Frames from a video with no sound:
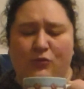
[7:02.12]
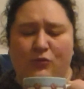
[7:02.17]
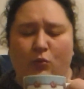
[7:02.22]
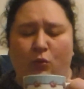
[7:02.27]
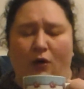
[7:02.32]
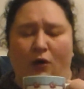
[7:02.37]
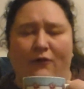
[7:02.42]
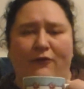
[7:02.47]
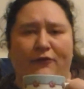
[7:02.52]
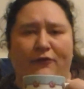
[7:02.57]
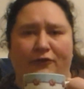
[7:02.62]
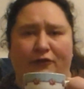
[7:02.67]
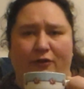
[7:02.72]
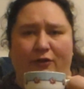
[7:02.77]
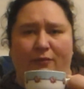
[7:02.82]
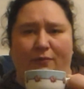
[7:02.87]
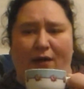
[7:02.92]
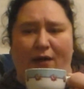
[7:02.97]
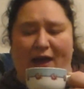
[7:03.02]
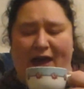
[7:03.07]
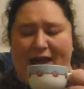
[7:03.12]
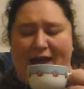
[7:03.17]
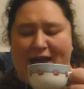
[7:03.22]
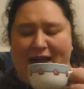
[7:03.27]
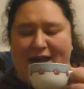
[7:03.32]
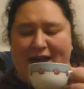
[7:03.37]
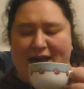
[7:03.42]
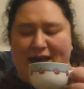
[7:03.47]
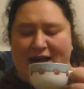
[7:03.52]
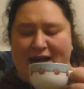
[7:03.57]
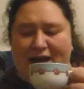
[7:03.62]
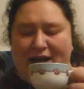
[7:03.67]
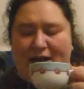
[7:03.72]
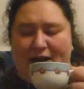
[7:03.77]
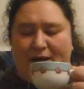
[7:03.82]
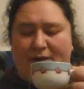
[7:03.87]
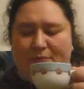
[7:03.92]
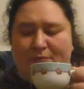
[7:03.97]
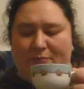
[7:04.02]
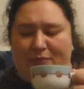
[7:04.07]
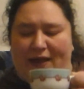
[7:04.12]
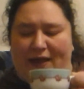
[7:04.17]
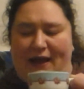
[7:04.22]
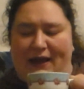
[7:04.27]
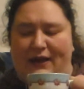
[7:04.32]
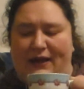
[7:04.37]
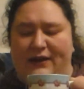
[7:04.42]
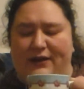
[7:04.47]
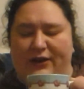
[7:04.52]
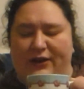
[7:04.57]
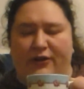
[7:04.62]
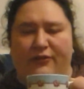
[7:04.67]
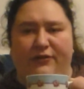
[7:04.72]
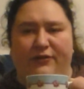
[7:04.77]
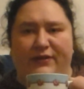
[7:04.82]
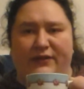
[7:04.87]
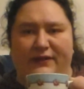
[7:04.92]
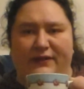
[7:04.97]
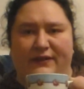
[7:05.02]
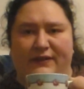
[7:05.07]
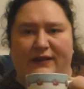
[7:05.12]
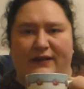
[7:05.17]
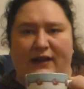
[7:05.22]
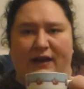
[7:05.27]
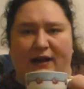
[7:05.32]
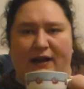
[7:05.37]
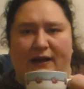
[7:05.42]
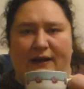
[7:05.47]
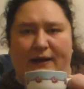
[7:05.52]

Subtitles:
you want from a blackcurrant